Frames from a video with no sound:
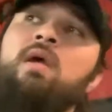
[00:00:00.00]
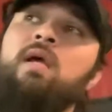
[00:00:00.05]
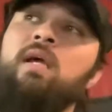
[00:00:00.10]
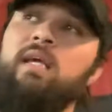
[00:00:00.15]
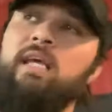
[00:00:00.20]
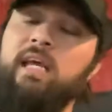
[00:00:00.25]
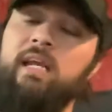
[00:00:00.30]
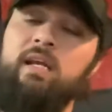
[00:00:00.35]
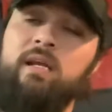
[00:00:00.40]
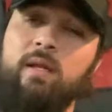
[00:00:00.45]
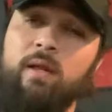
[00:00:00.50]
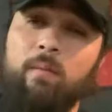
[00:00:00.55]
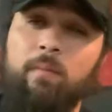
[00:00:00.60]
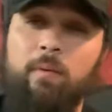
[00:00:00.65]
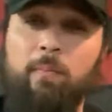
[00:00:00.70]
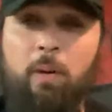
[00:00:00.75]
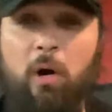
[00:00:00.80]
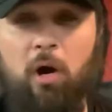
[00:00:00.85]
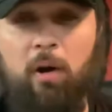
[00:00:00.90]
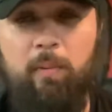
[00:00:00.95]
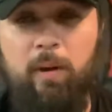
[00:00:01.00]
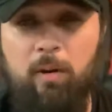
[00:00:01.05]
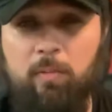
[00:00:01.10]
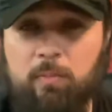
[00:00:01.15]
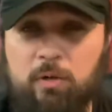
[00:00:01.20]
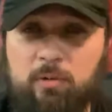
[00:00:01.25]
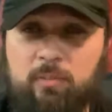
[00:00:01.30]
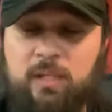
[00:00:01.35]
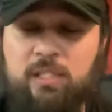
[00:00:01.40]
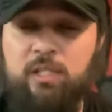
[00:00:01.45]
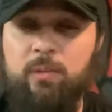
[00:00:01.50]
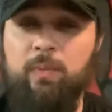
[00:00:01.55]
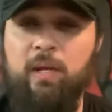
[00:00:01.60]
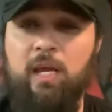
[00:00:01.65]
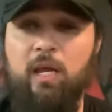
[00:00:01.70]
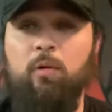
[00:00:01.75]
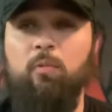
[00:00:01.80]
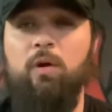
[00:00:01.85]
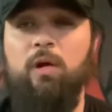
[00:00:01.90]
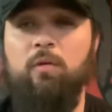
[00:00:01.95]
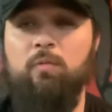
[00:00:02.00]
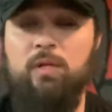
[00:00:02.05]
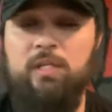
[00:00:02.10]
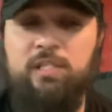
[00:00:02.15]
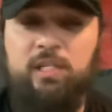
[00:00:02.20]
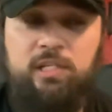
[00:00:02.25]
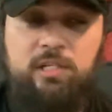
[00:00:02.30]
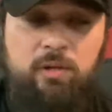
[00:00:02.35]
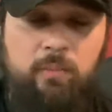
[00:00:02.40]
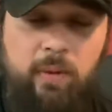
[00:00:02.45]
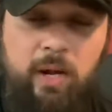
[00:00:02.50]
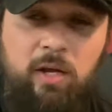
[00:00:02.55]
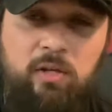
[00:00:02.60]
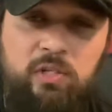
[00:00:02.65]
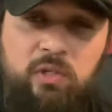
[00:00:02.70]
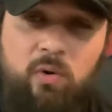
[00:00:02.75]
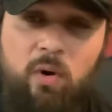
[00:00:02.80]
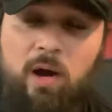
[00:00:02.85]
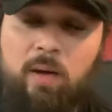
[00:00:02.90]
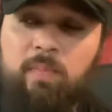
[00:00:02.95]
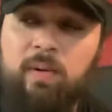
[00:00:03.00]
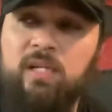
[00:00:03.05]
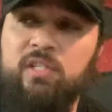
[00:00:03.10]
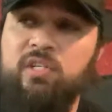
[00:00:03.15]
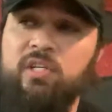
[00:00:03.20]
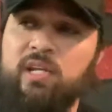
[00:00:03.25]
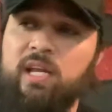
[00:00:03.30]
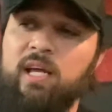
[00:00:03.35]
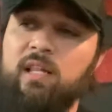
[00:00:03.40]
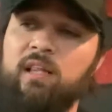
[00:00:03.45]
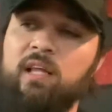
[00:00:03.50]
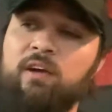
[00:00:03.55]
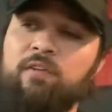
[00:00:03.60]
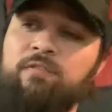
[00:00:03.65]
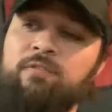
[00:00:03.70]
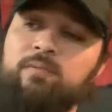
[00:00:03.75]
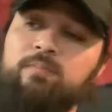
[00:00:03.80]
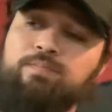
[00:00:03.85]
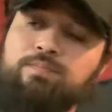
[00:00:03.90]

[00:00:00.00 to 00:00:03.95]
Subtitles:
getting them the barbell movements to begin with. We teach them how to squat, bench, and deadlift.